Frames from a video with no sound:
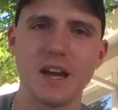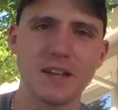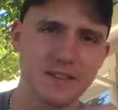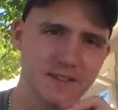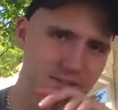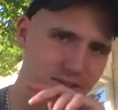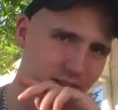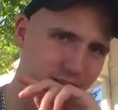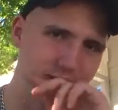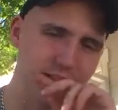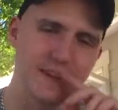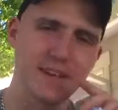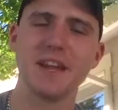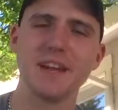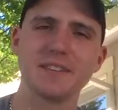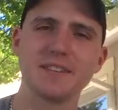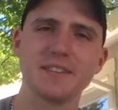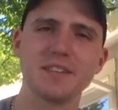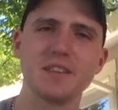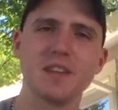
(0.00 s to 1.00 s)
dots, like
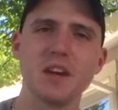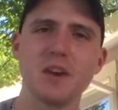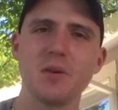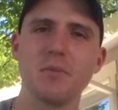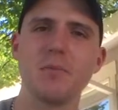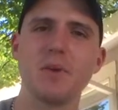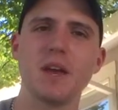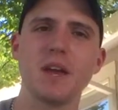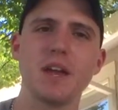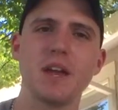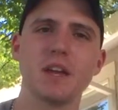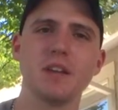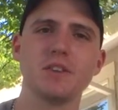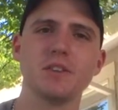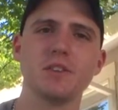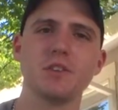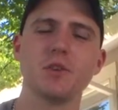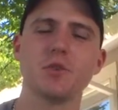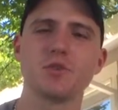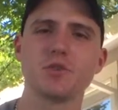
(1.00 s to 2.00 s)
connecting them
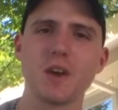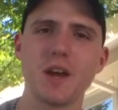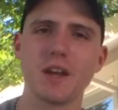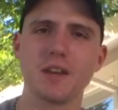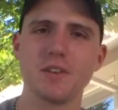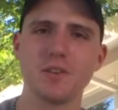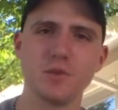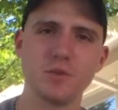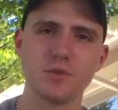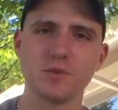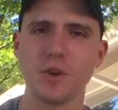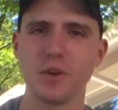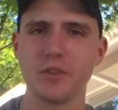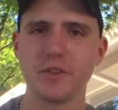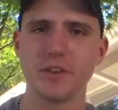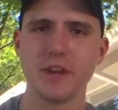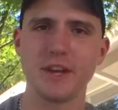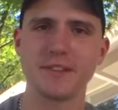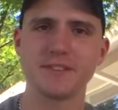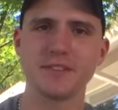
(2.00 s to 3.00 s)
and, you know, trying to use all
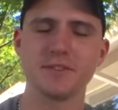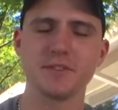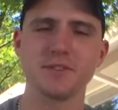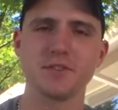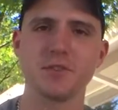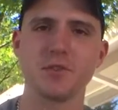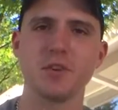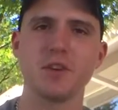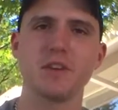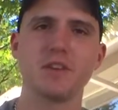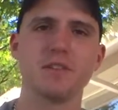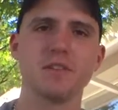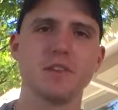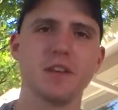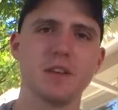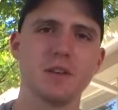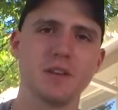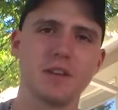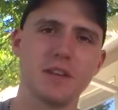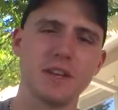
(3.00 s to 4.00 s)
the dots on the screen
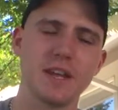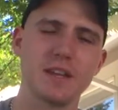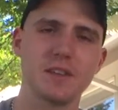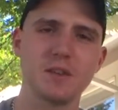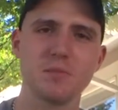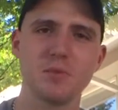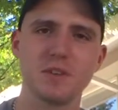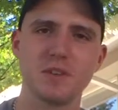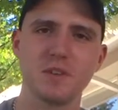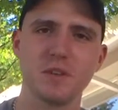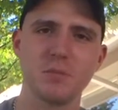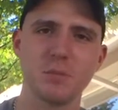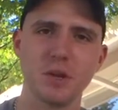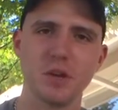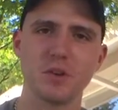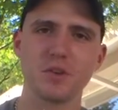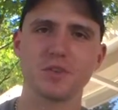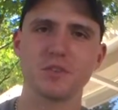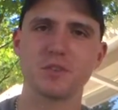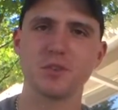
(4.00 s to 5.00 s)
and connect them into the
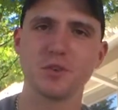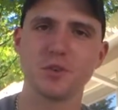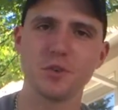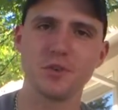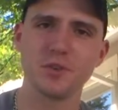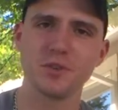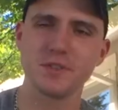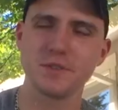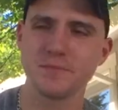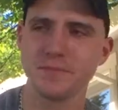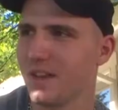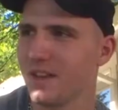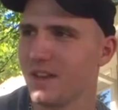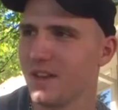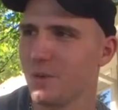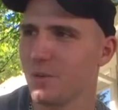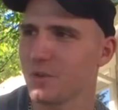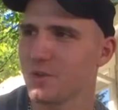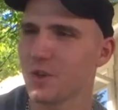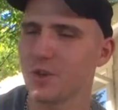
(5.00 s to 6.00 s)
bigger circles. And
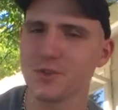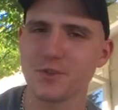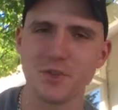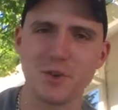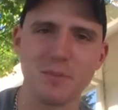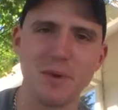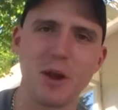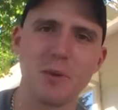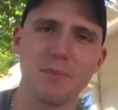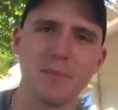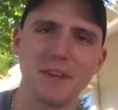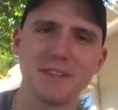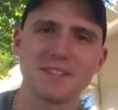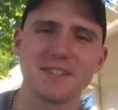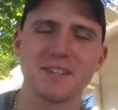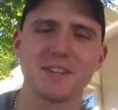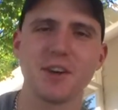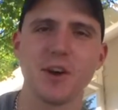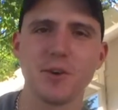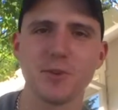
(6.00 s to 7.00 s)
it was also about
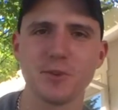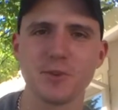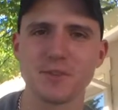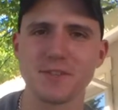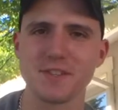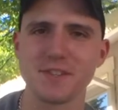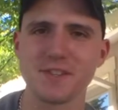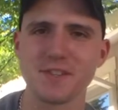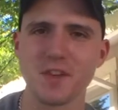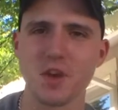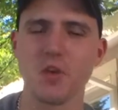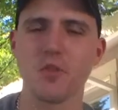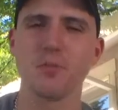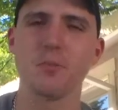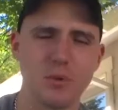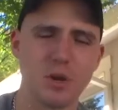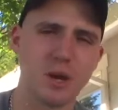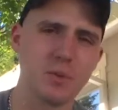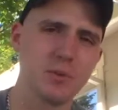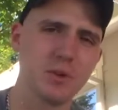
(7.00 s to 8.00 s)
mixing colors and stuff.
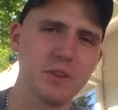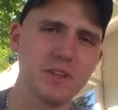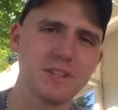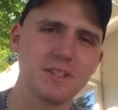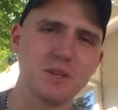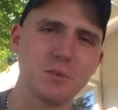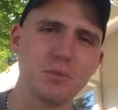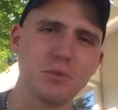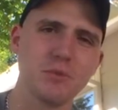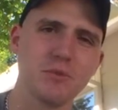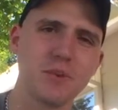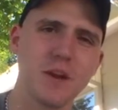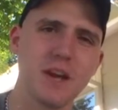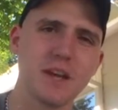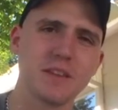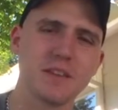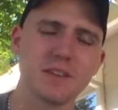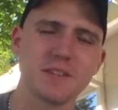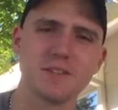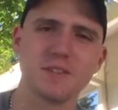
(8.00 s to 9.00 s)
But I'm really
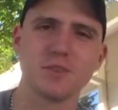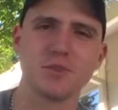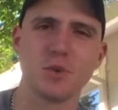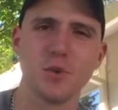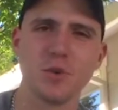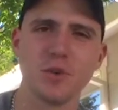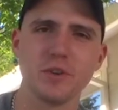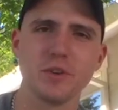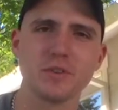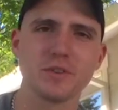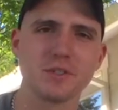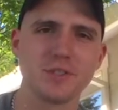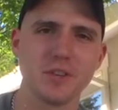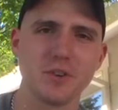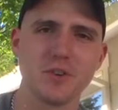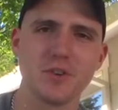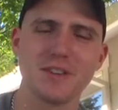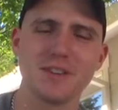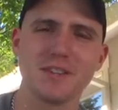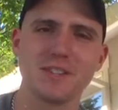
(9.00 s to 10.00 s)
simplifying this tutorial
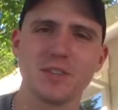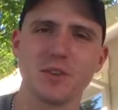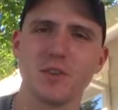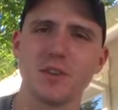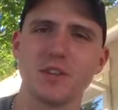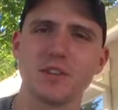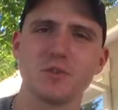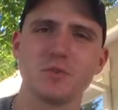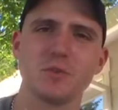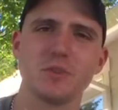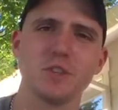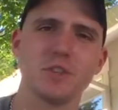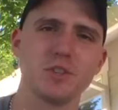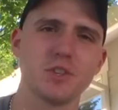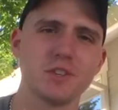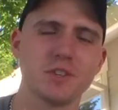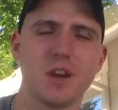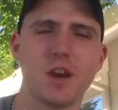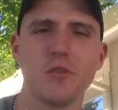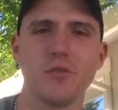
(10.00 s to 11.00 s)
series so that it's really
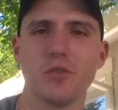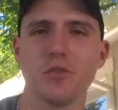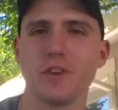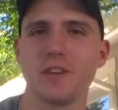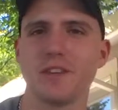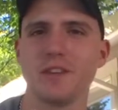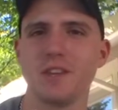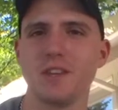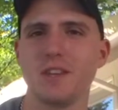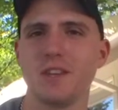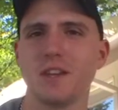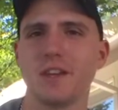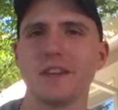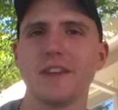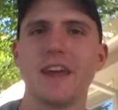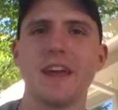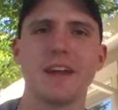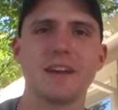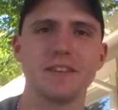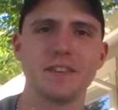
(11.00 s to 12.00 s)
just covering the
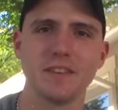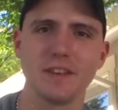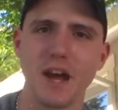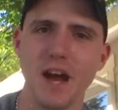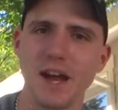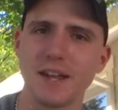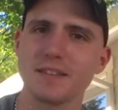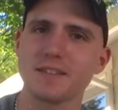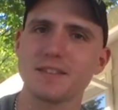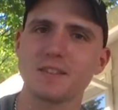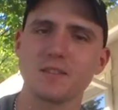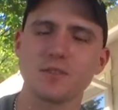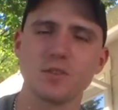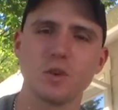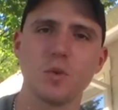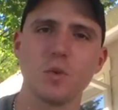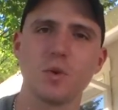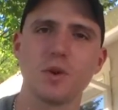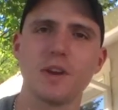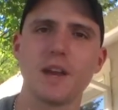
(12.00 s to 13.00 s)
connect the dots.
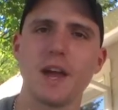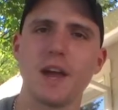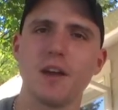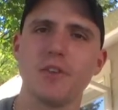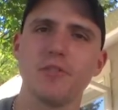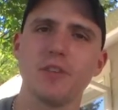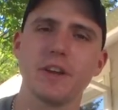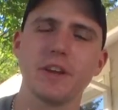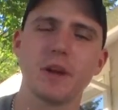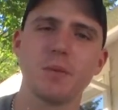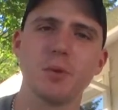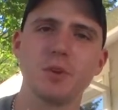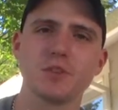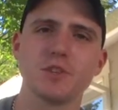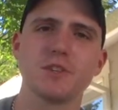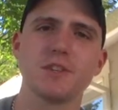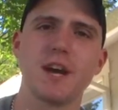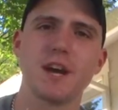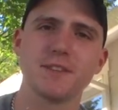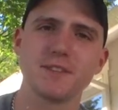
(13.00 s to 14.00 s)
So we're going to have like a bunch
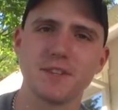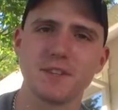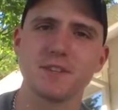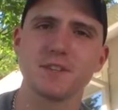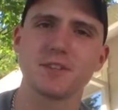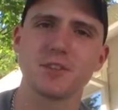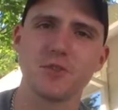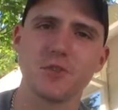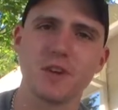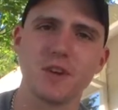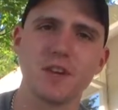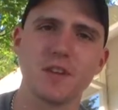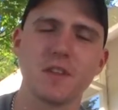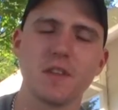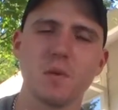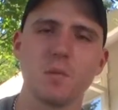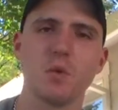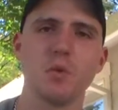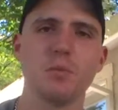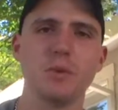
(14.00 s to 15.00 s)
of dots on the screen and
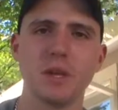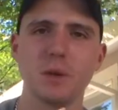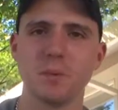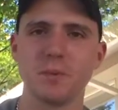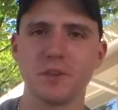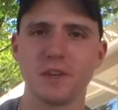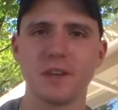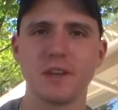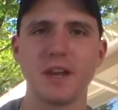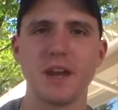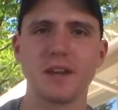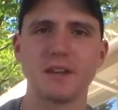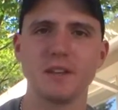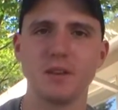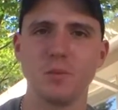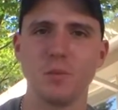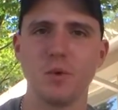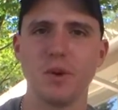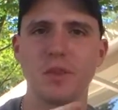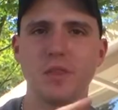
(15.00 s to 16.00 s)
then we'll be able to connect
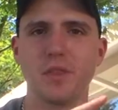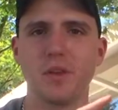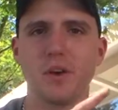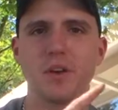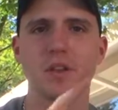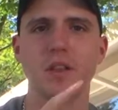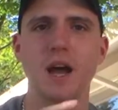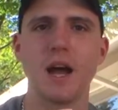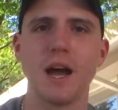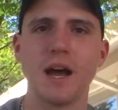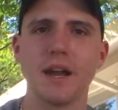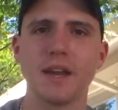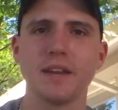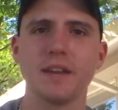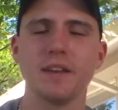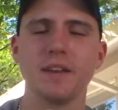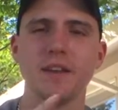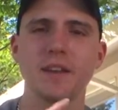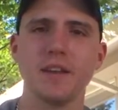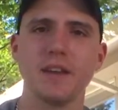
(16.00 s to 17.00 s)
them with a
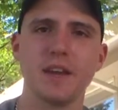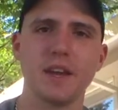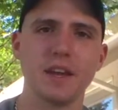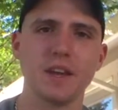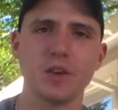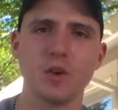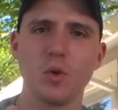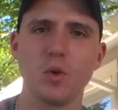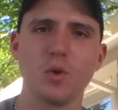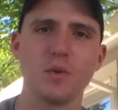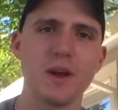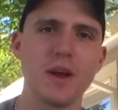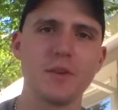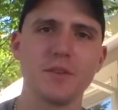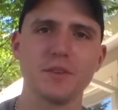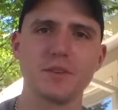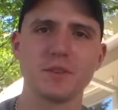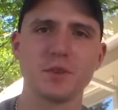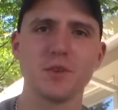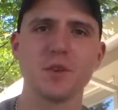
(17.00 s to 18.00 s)
line and go
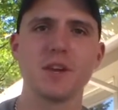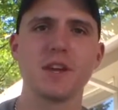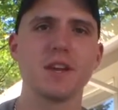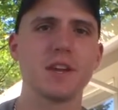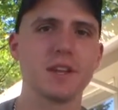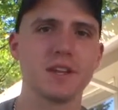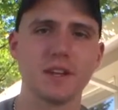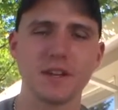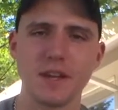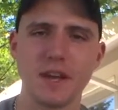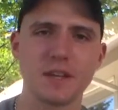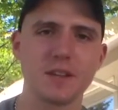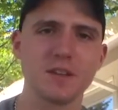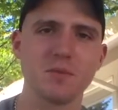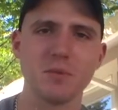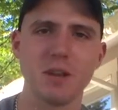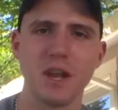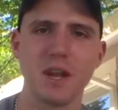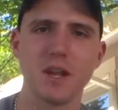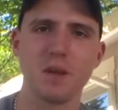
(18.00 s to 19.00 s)
around the screen and connect
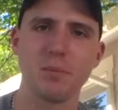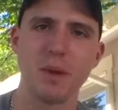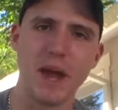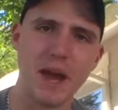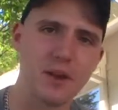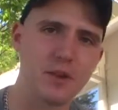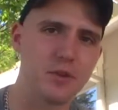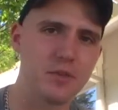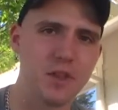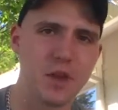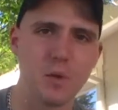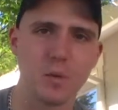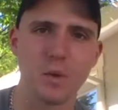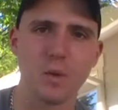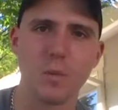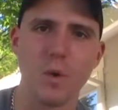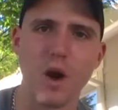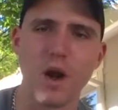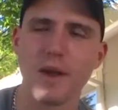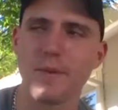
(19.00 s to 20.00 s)
them in any pattern that we
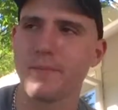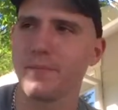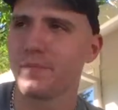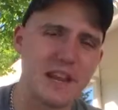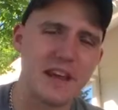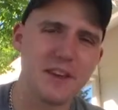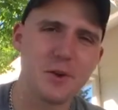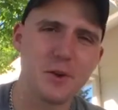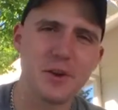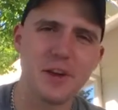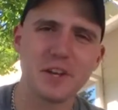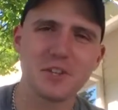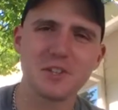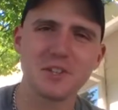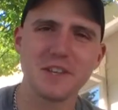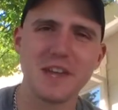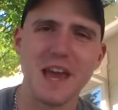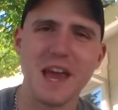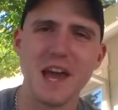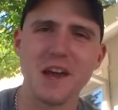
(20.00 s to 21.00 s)
want. And I don't
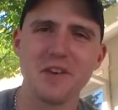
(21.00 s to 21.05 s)
actually